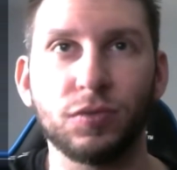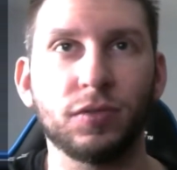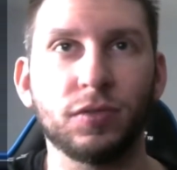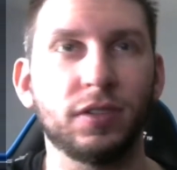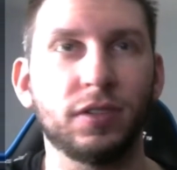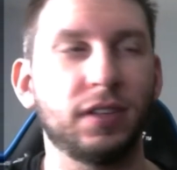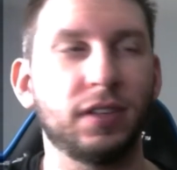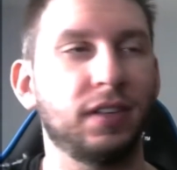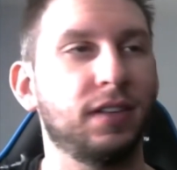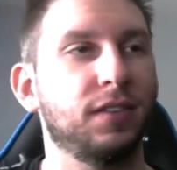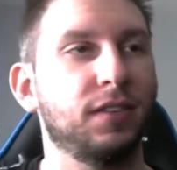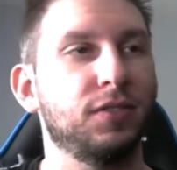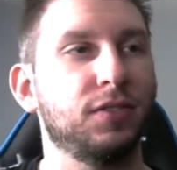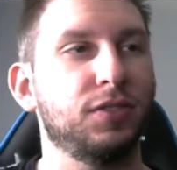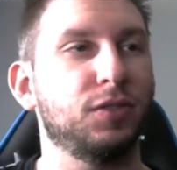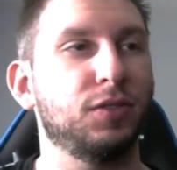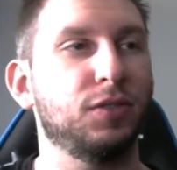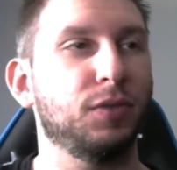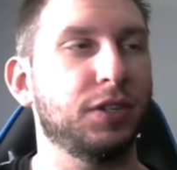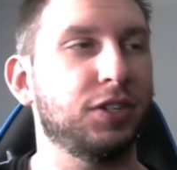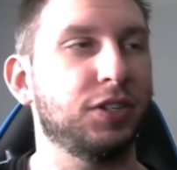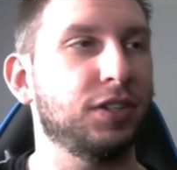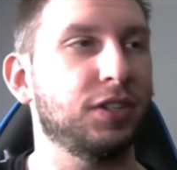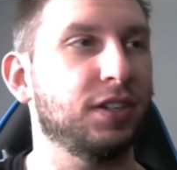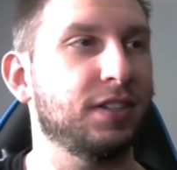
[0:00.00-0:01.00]
you know, those quick
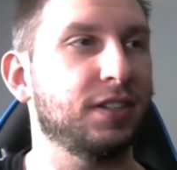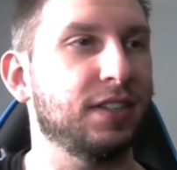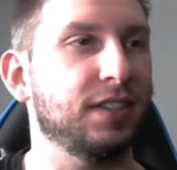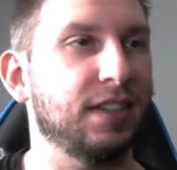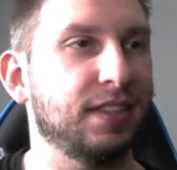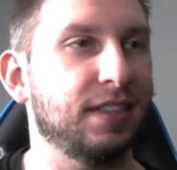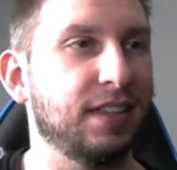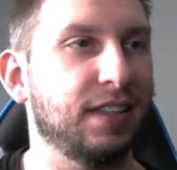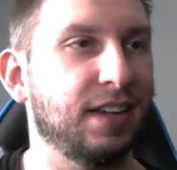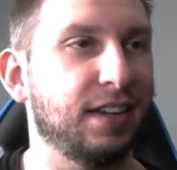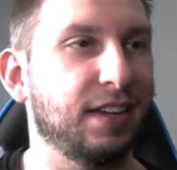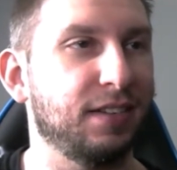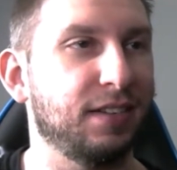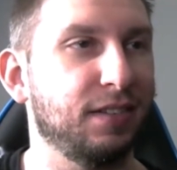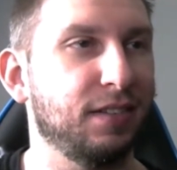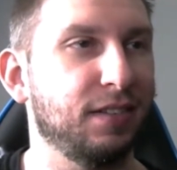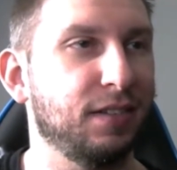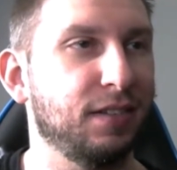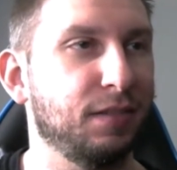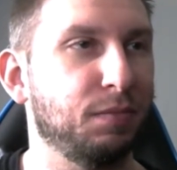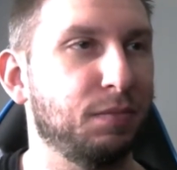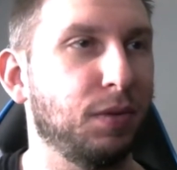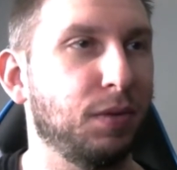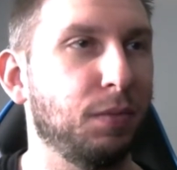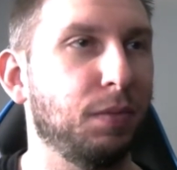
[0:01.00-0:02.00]
shots like that.
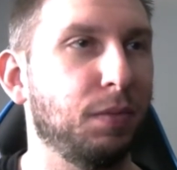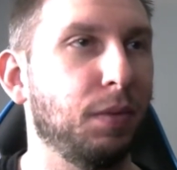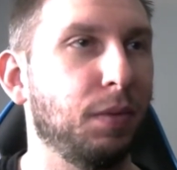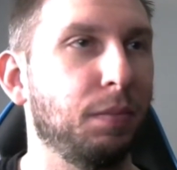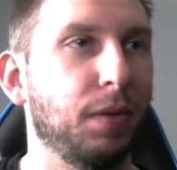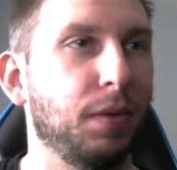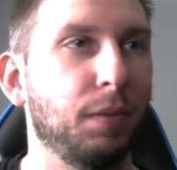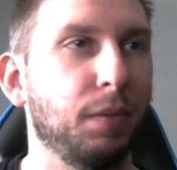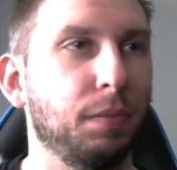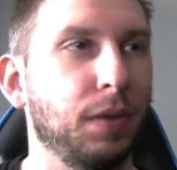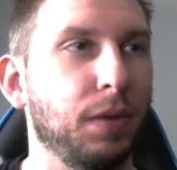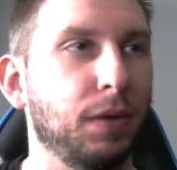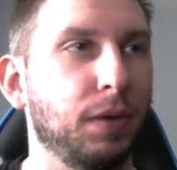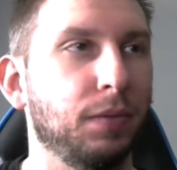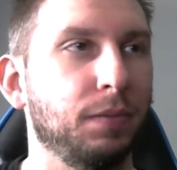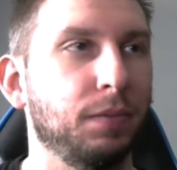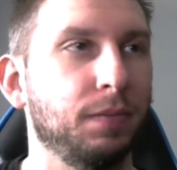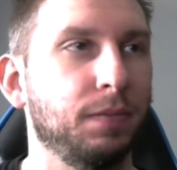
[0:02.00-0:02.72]
Boom, boom, boom, boom.